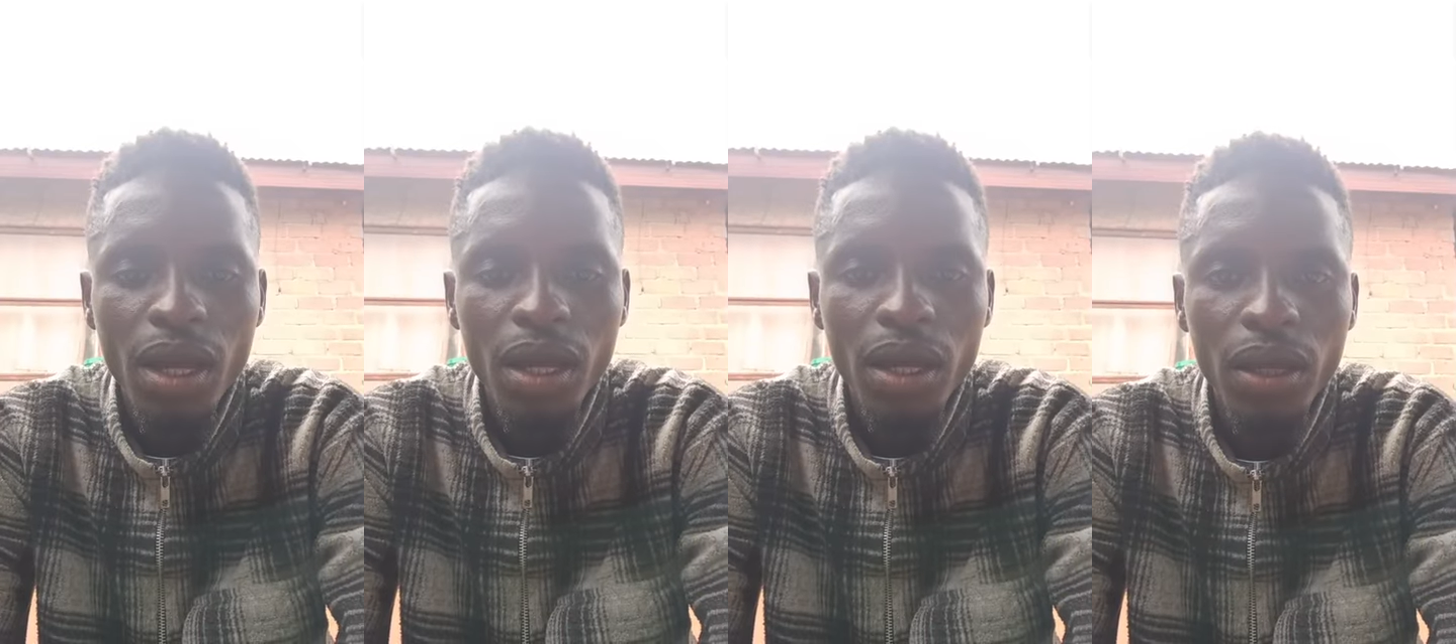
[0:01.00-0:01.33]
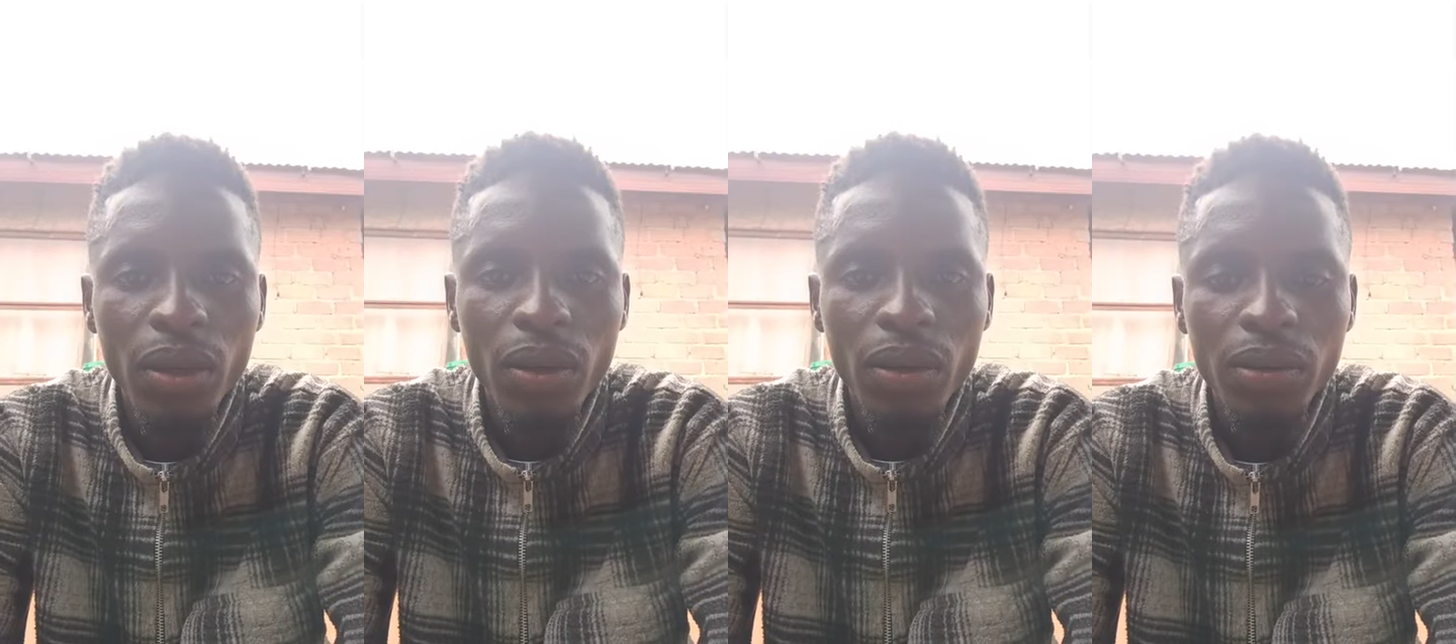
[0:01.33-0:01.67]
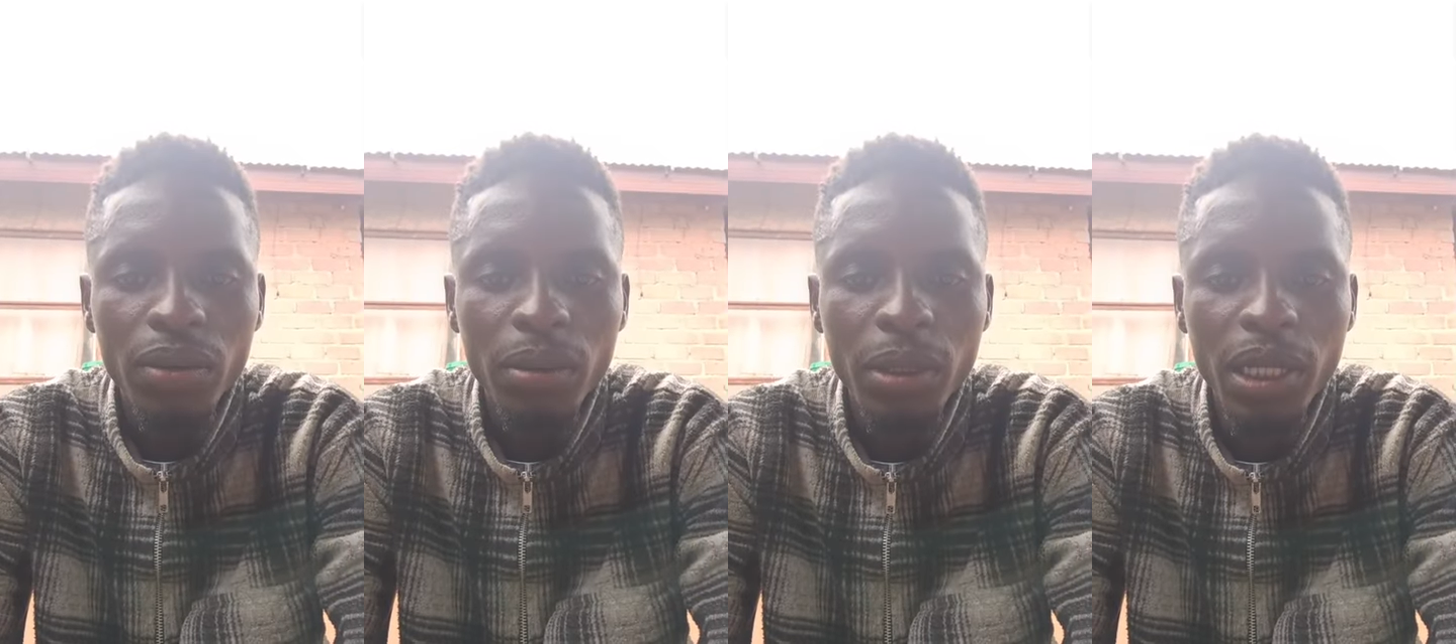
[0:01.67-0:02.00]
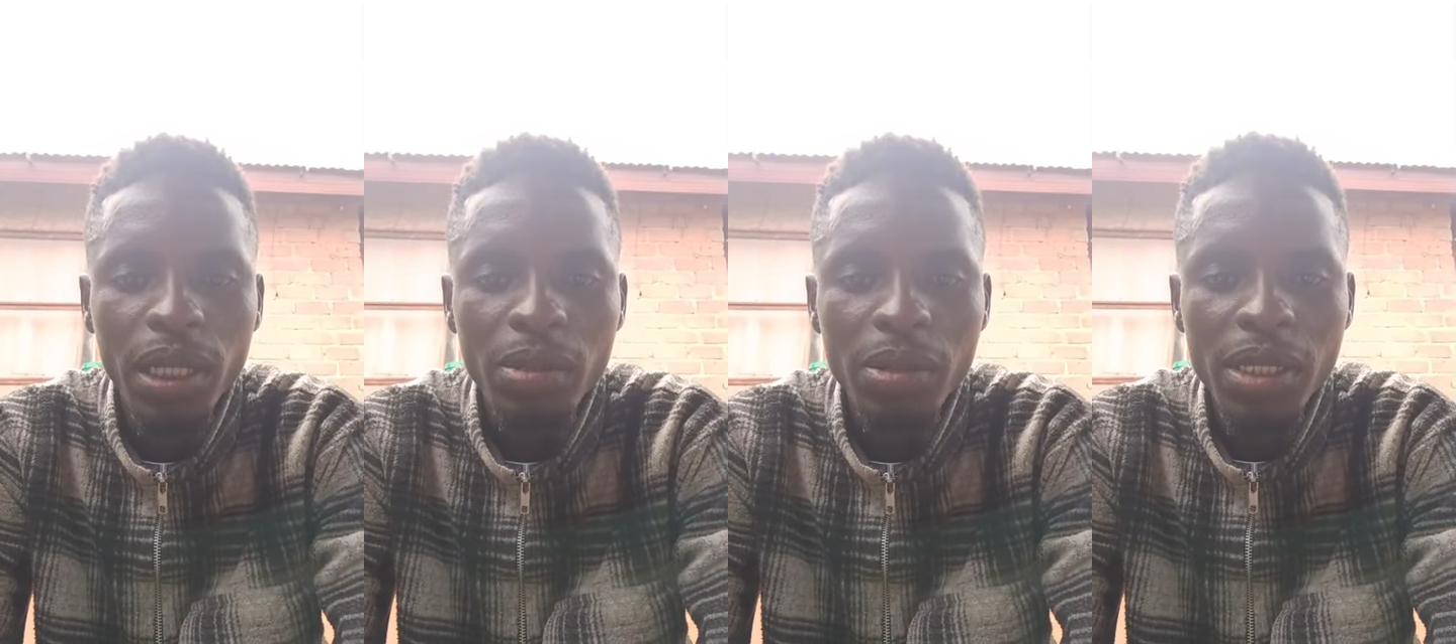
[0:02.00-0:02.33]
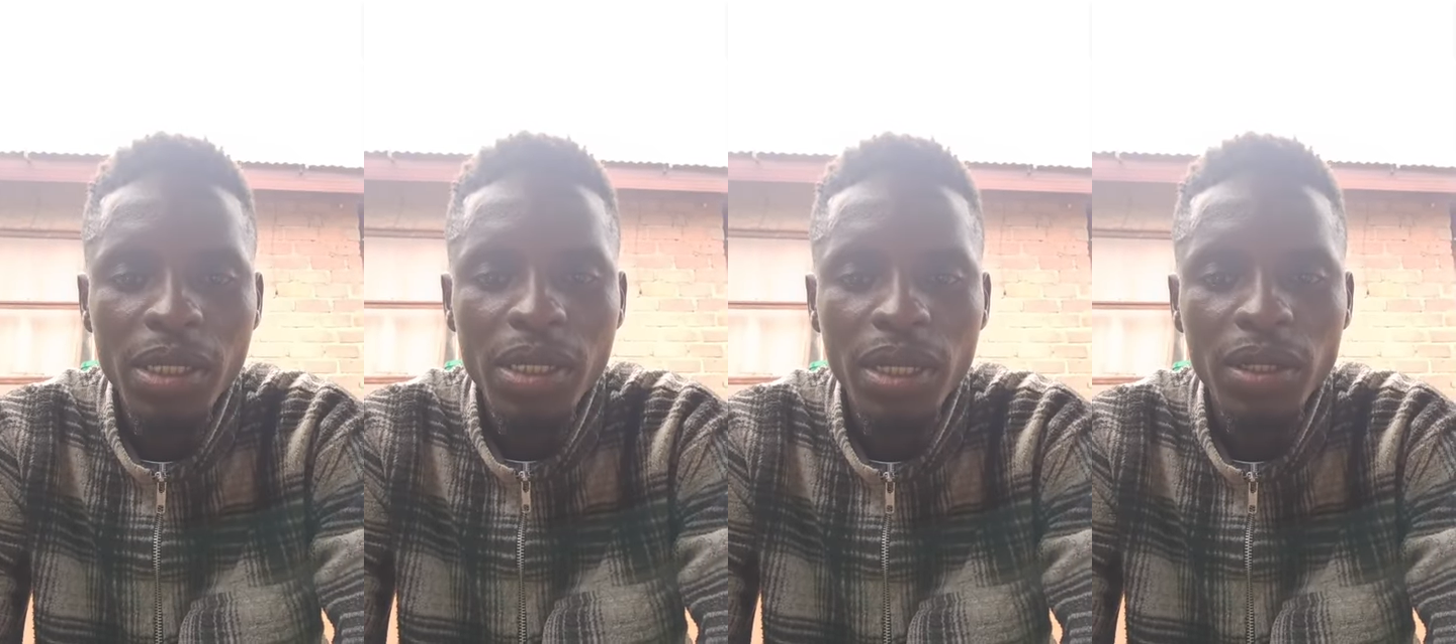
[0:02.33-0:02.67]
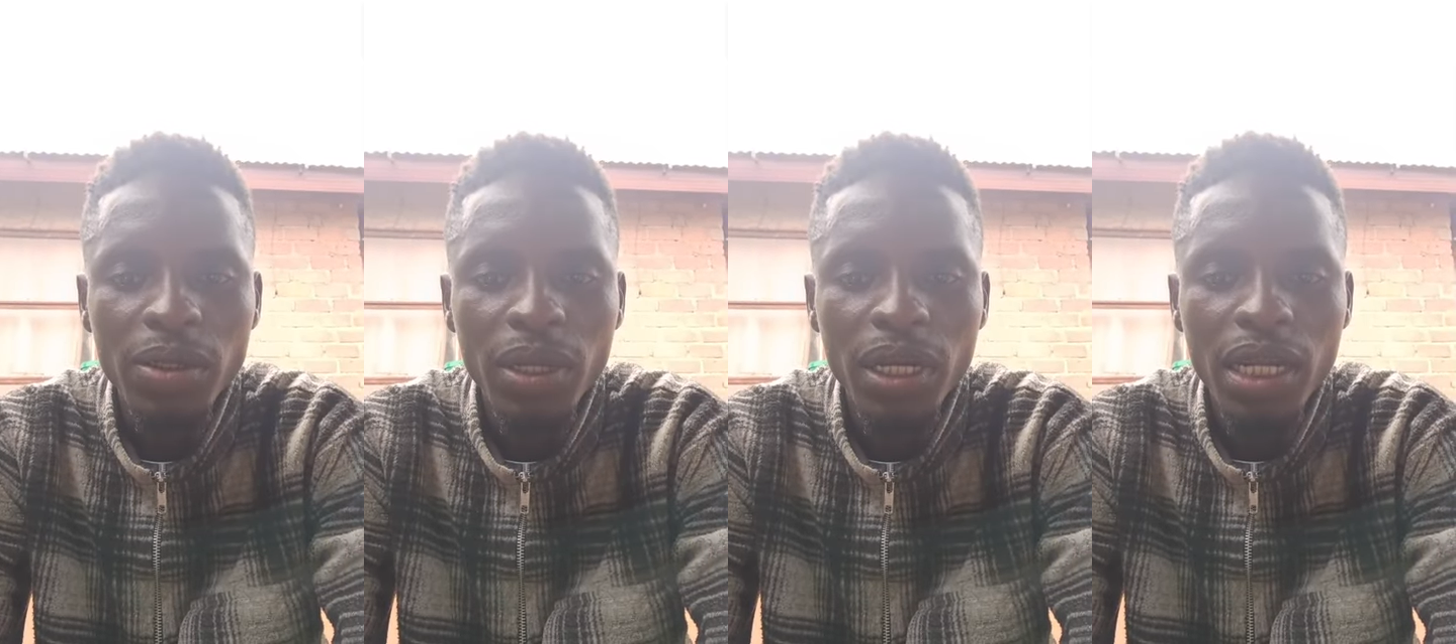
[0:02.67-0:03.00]
Hello, my name is
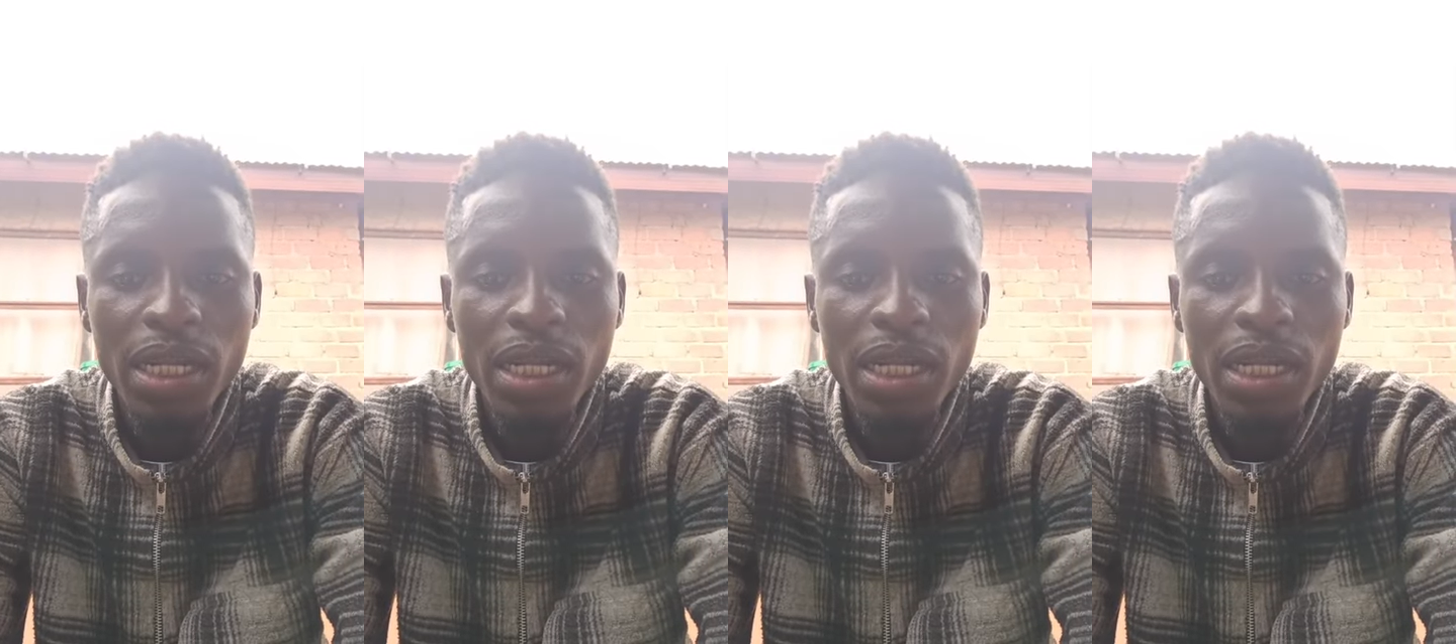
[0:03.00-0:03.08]
Nejuman